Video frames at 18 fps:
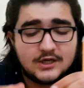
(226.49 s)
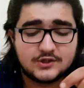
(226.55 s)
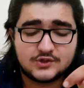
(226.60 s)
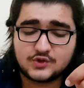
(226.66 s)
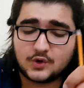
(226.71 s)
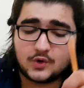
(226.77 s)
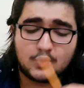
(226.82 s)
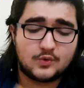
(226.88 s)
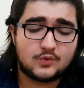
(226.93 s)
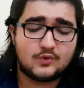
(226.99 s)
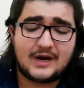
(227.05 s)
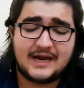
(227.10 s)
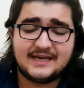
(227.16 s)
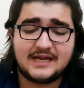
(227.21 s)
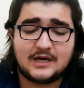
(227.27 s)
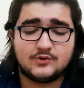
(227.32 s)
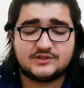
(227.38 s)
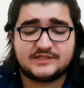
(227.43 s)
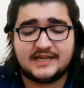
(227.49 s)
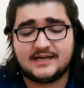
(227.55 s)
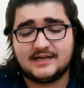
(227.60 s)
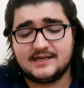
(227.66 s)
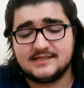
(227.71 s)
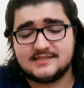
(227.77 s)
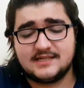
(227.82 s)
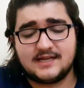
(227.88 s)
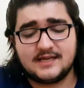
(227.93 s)
So right now
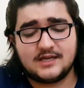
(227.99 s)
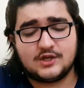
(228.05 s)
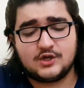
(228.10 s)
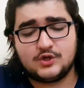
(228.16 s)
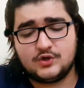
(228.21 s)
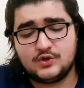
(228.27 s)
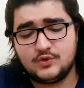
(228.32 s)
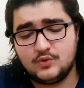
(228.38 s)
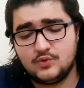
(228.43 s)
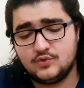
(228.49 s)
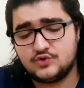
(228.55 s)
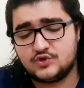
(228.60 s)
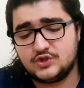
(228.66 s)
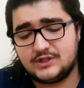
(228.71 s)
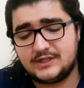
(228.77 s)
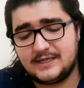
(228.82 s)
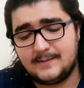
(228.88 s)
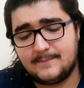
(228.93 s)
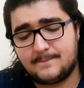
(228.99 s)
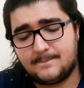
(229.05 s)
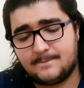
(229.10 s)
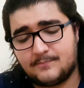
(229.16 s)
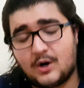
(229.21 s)
Tenet is in a hugely